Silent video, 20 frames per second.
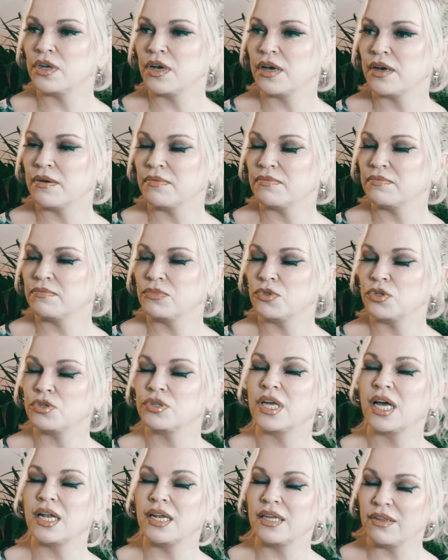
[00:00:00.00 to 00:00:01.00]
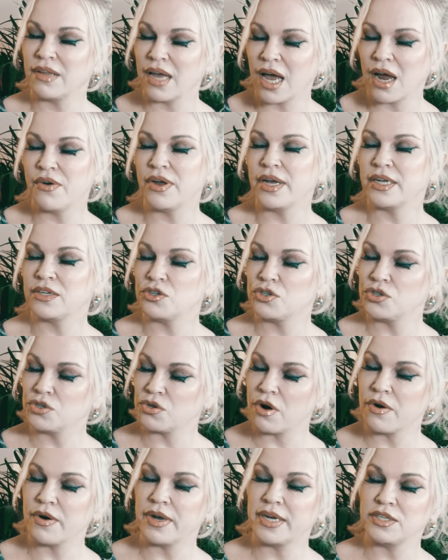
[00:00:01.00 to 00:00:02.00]
um, totalitarian
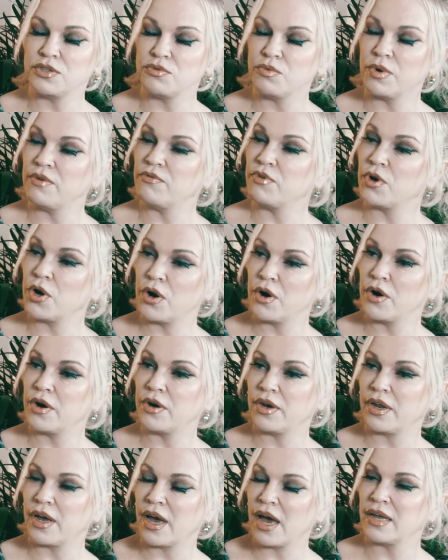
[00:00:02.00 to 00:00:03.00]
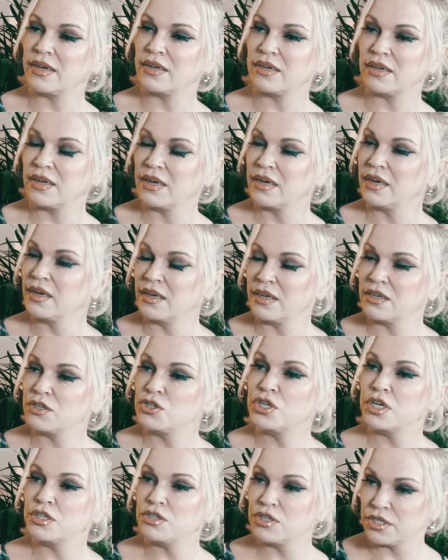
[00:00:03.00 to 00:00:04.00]
stories we've heard and
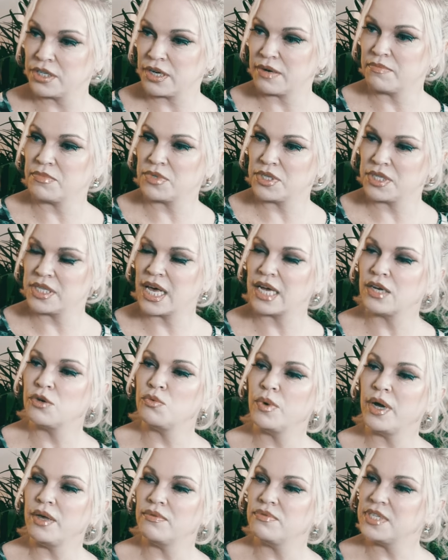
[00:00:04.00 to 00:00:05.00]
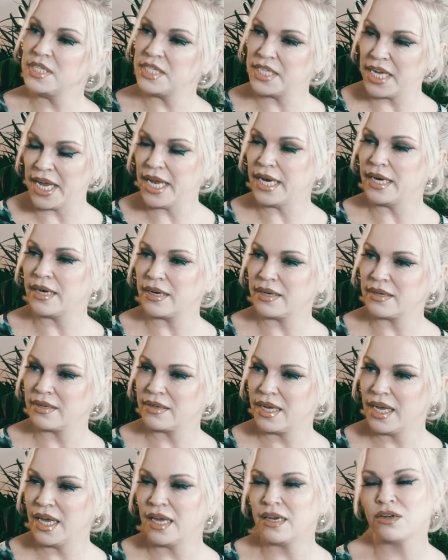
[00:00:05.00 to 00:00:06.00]
systems that we've seen
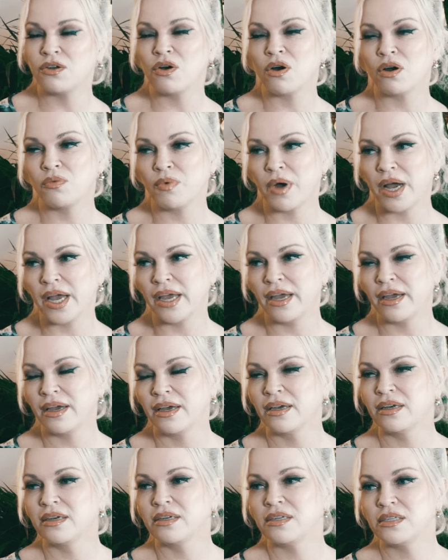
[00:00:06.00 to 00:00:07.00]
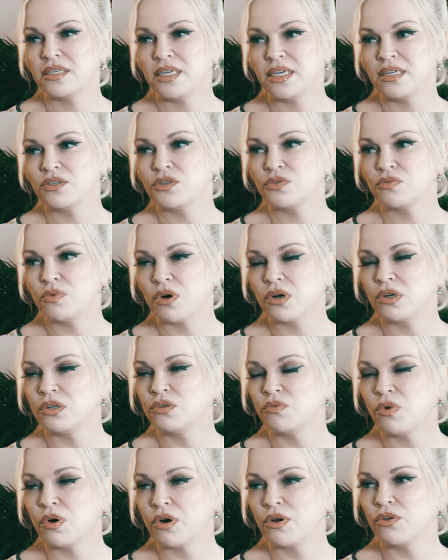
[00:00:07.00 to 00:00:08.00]
in Norway since World
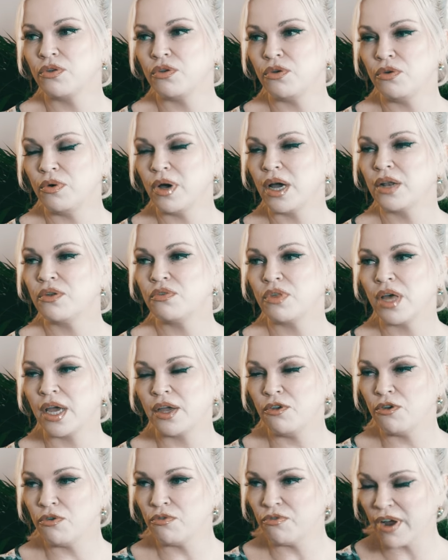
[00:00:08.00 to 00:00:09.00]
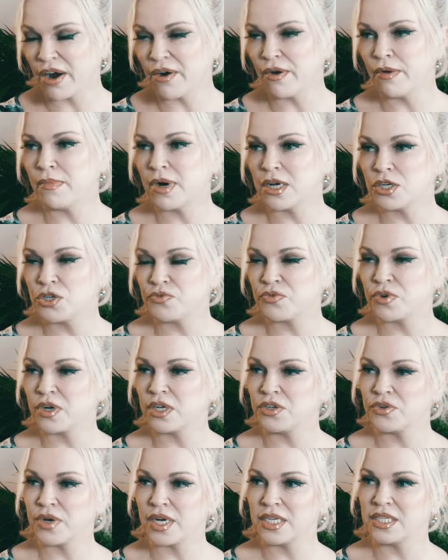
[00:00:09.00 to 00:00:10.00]
War II. And thank you very much for
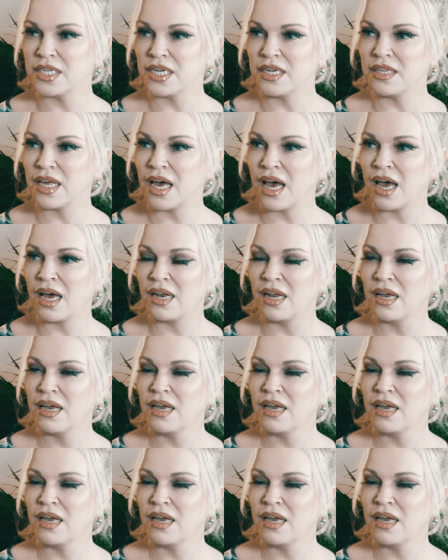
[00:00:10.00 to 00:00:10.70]
addressing that.